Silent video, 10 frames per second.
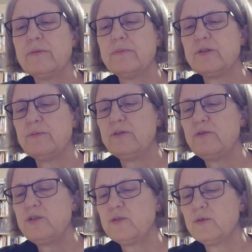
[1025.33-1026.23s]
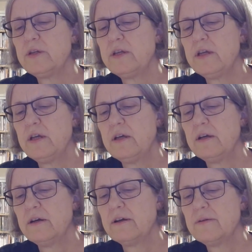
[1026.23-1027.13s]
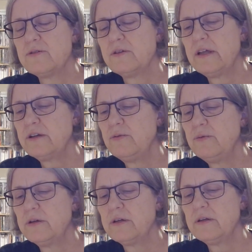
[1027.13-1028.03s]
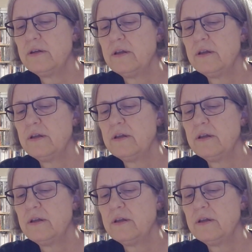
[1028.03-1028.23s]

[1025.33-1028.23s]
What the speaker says: It's a beautiful story. There's a lot going on.